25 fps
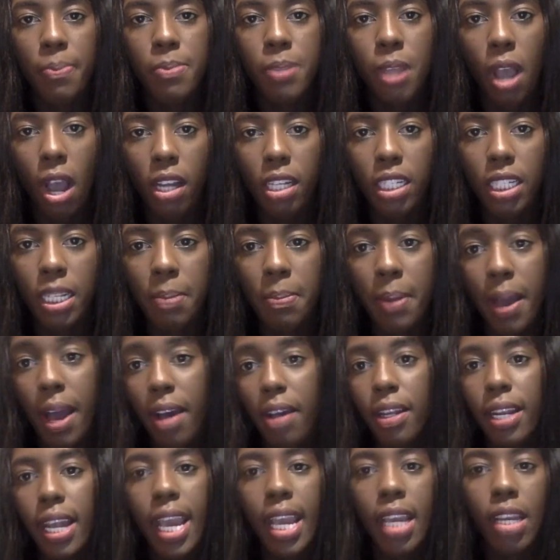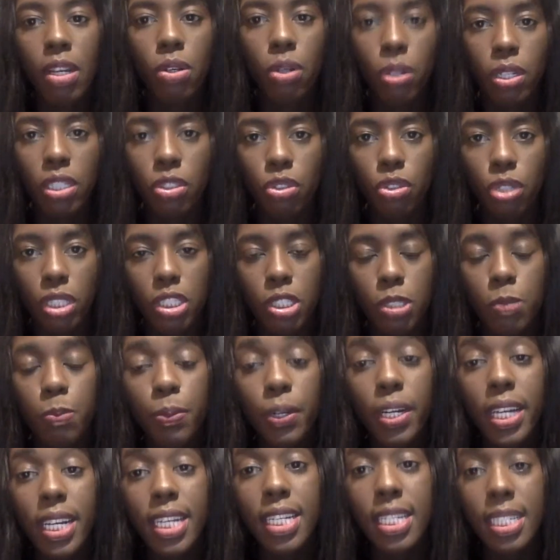talking about ankle injury
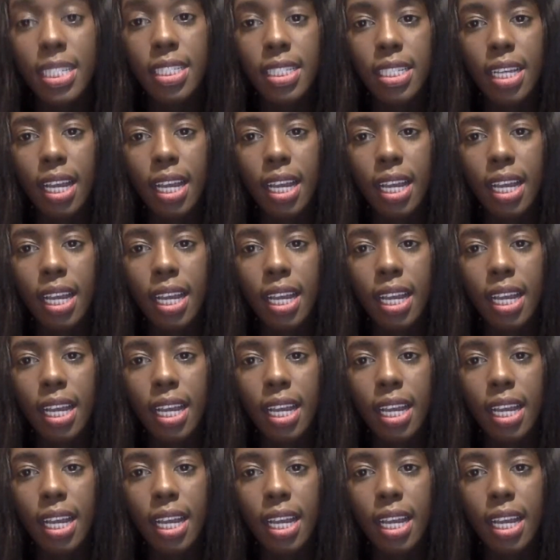sprains.